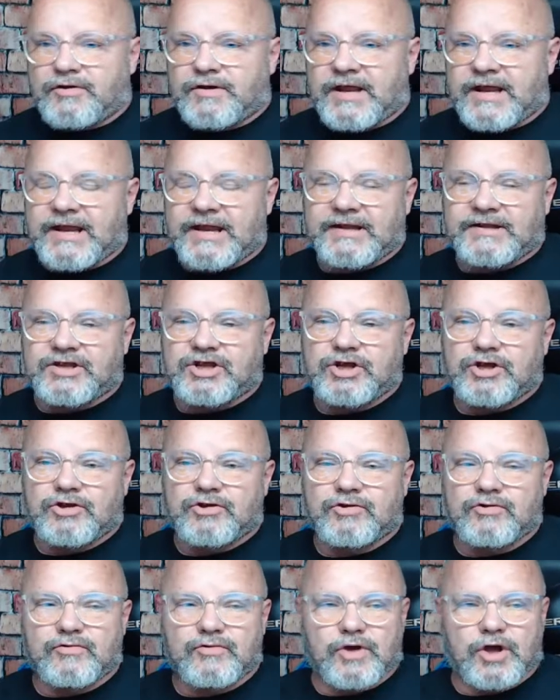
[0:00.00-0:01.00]
need
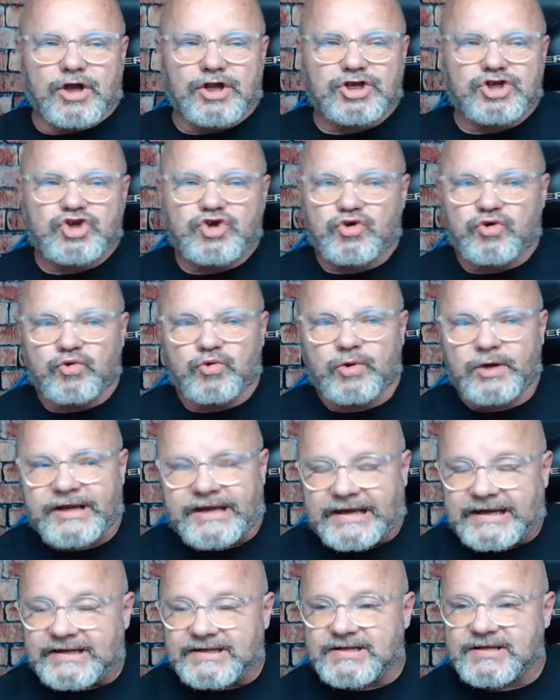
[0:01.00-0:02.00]
to
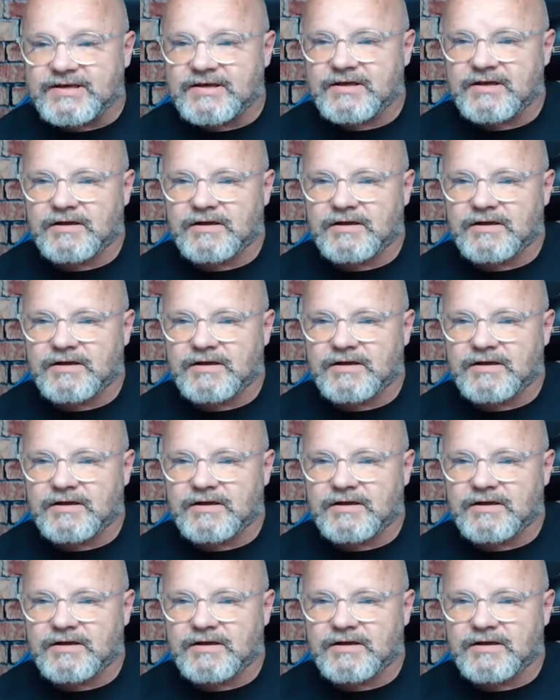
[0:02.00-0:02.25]
treat